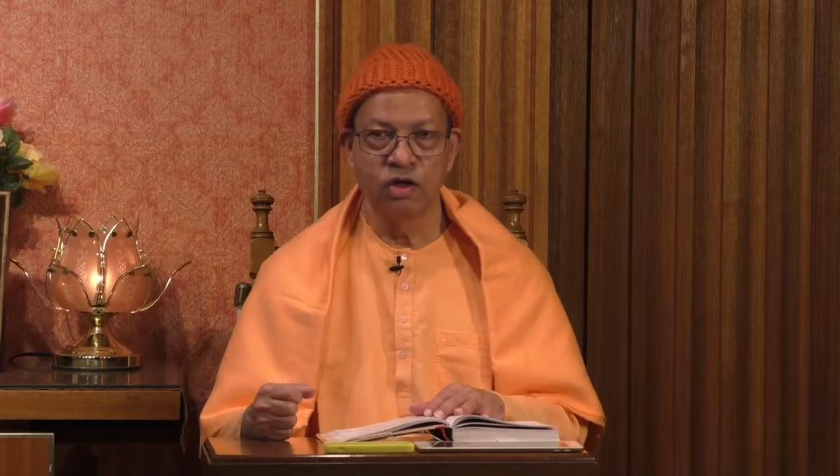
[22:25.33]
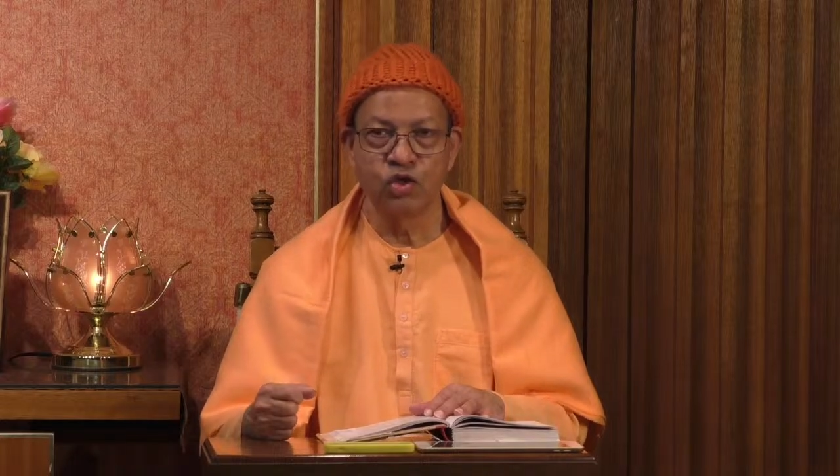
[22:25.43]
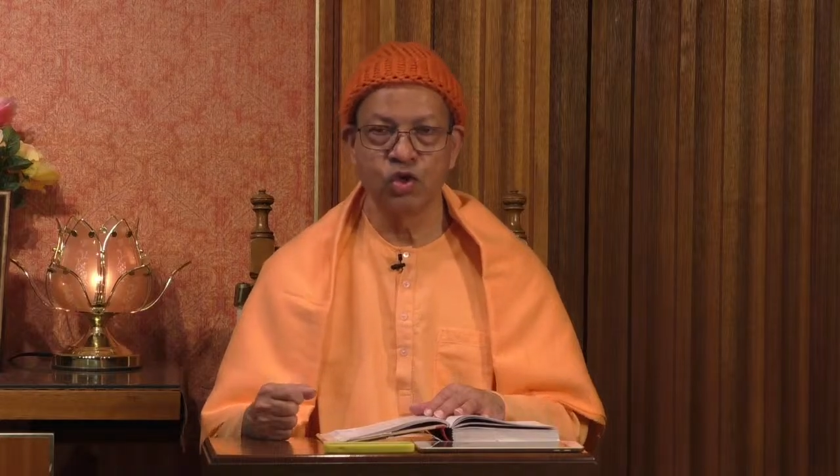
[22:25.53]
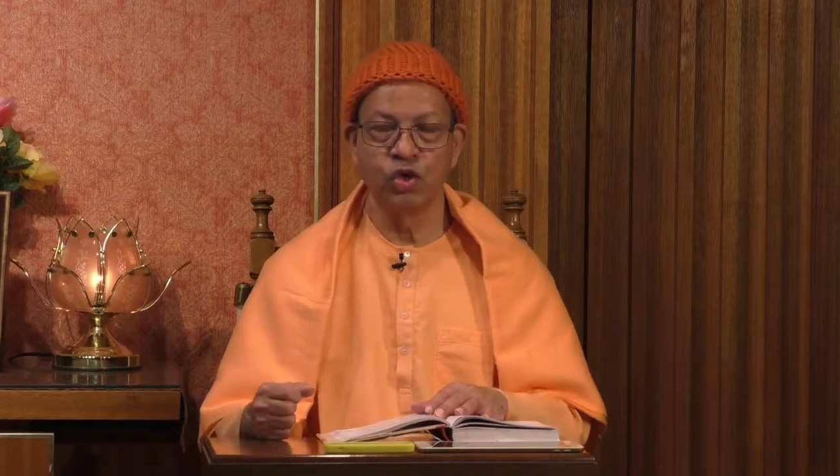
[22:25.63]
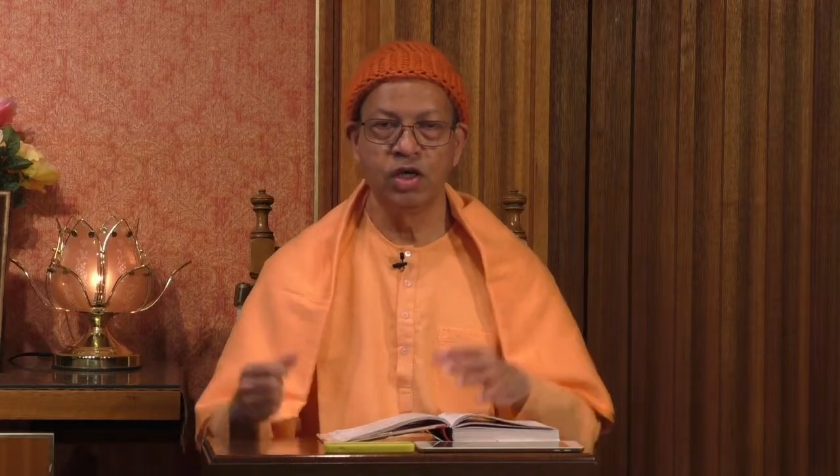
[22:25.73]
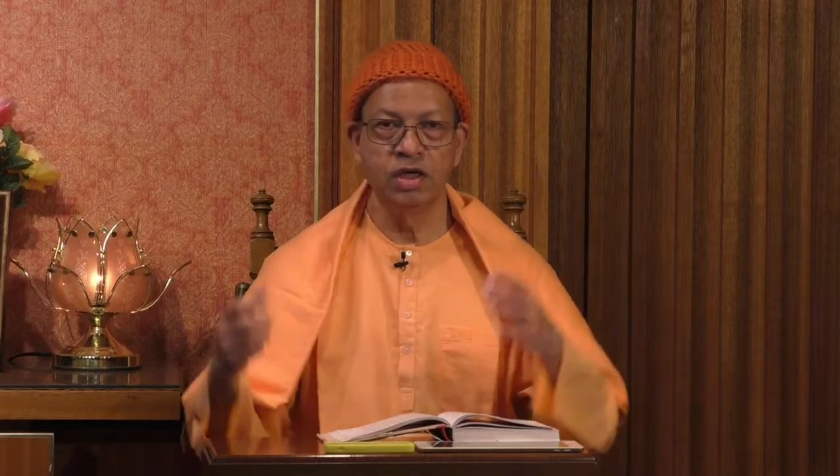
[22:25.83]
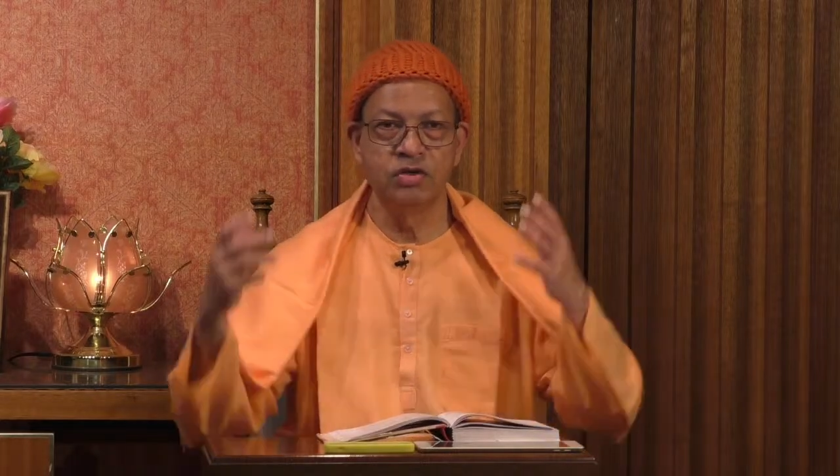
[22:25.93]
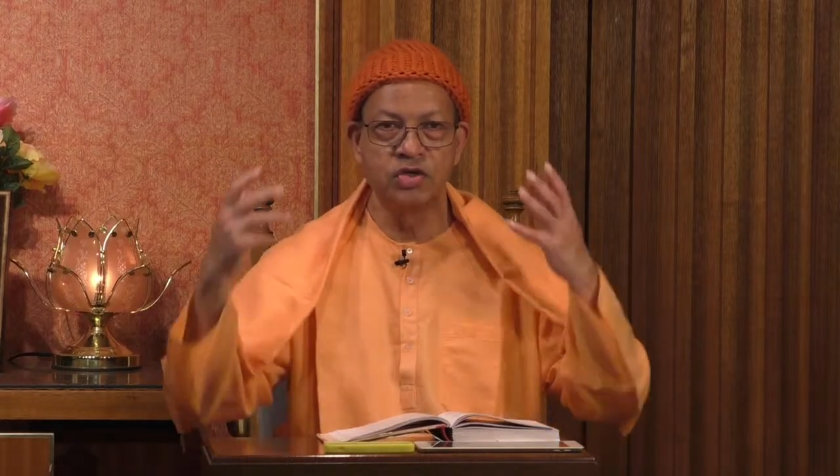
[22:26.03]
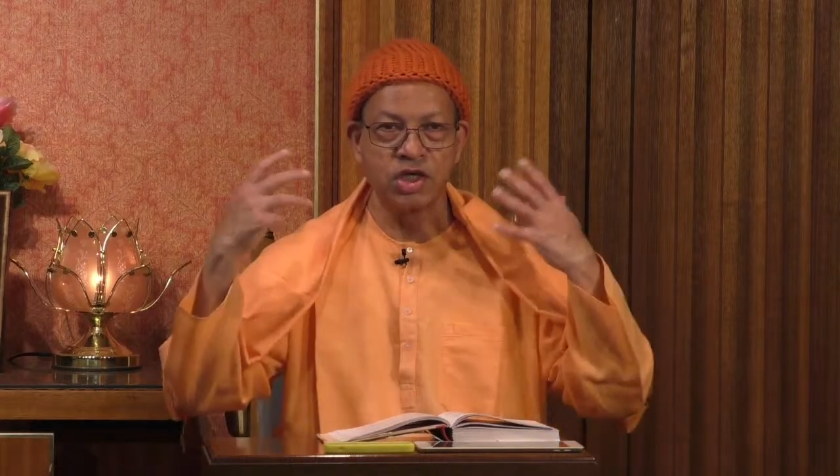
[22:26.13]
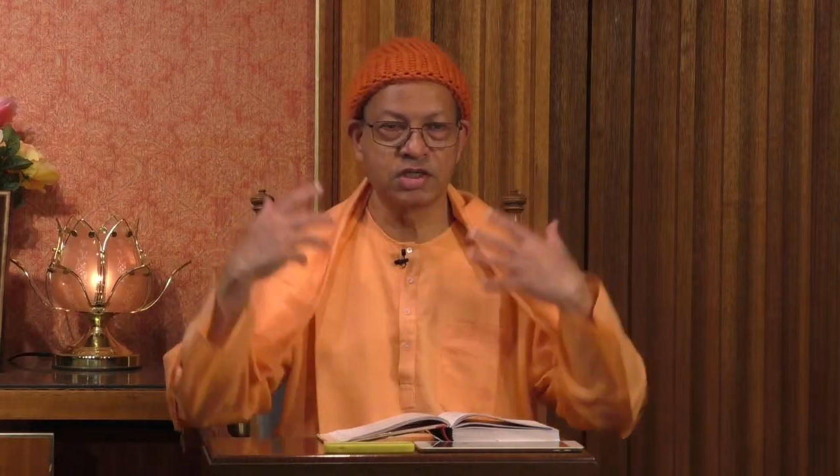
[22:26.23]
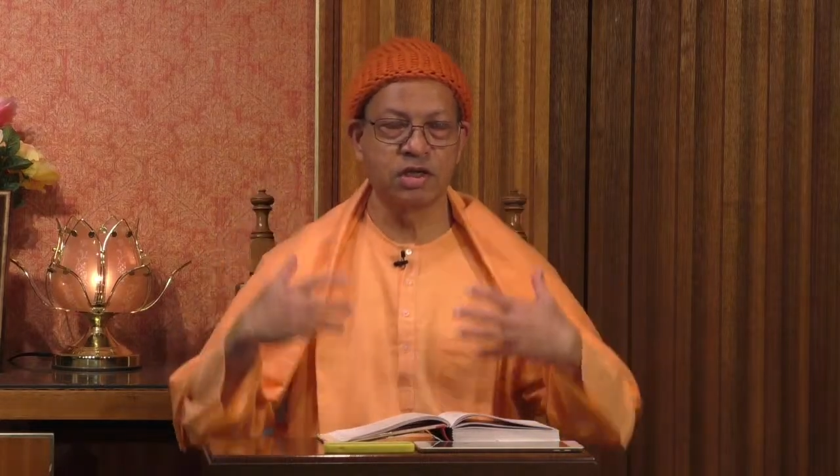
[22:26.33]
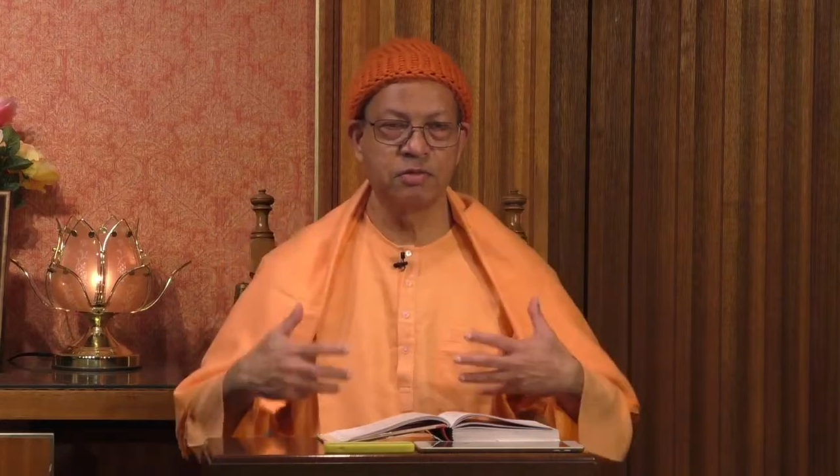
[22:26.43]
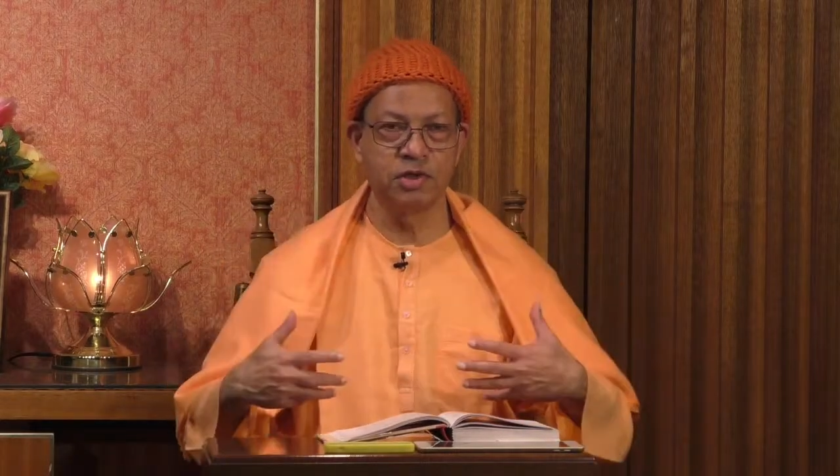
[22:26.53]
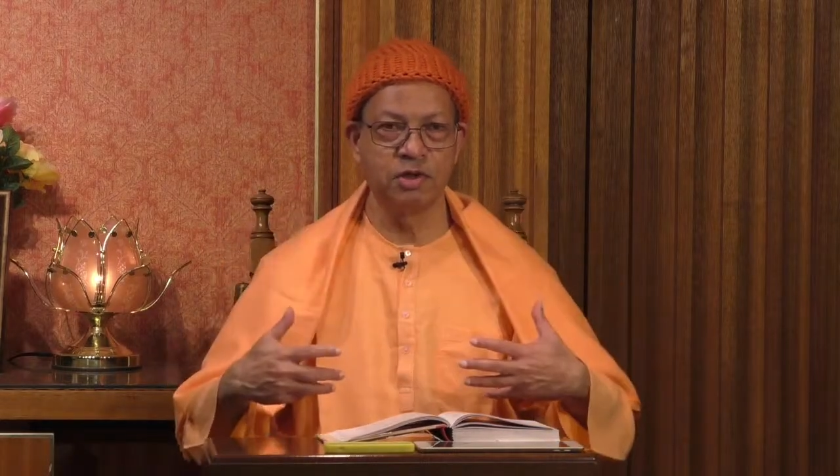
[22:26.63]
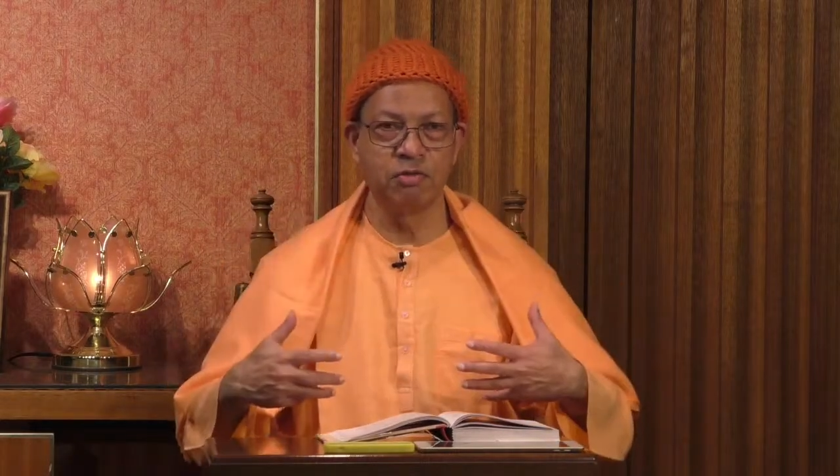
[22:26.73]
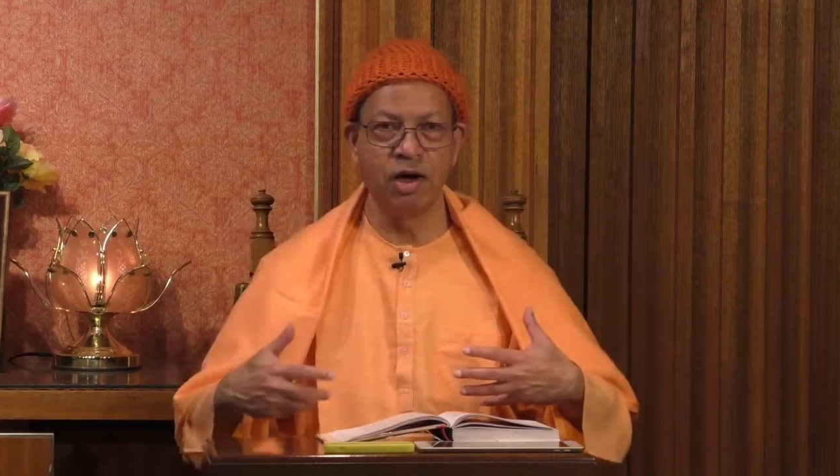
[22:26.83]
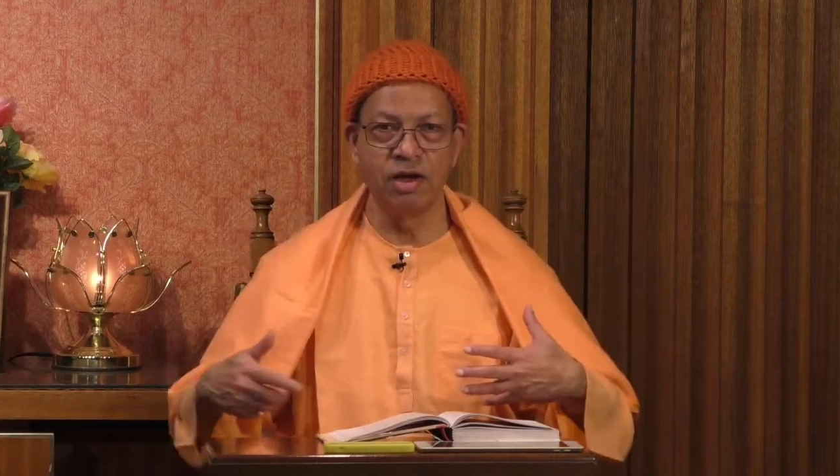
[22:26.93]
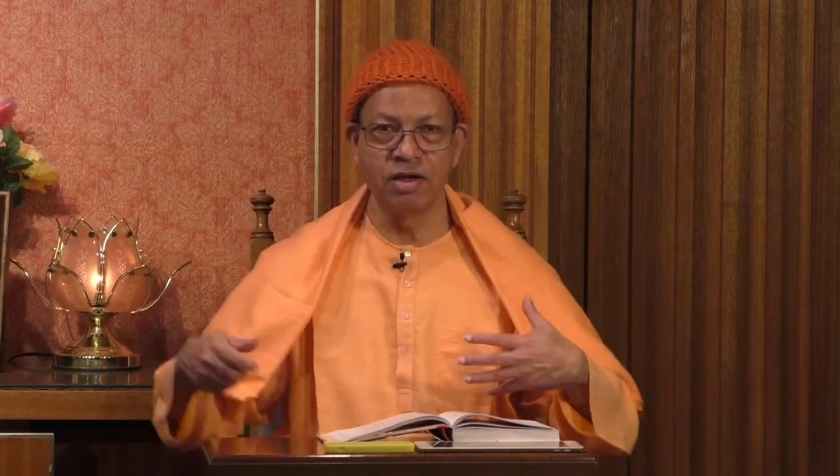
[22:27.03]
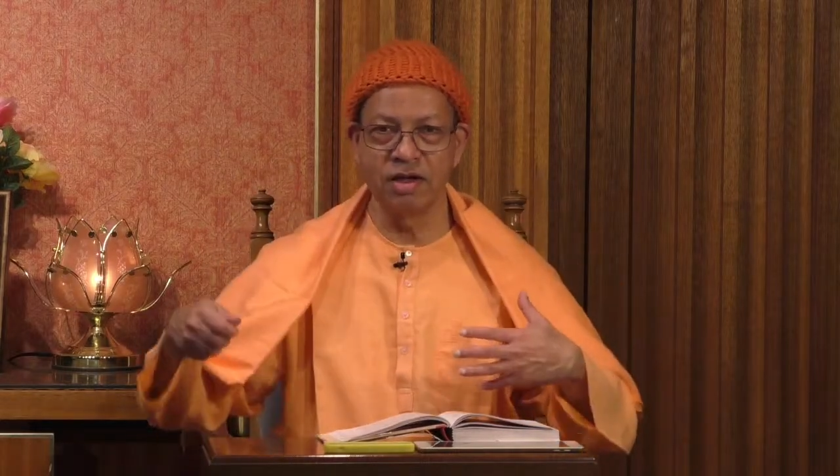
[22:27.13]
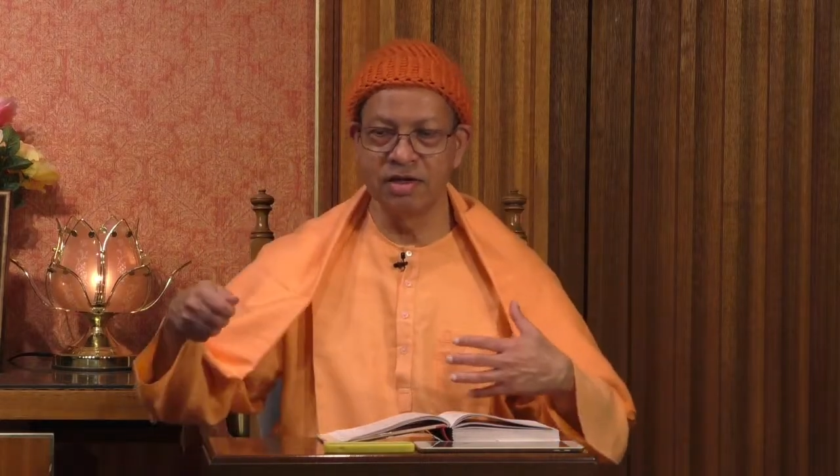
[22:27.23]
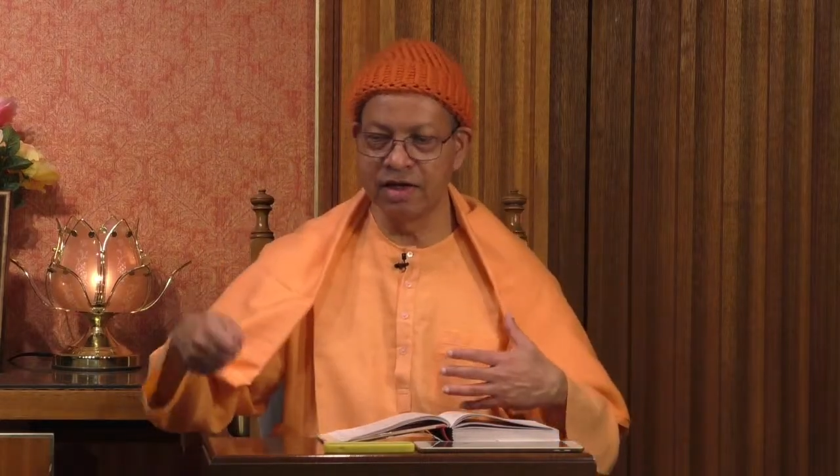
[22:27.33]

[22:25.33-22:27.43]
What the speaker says: So he dressed up as a monk and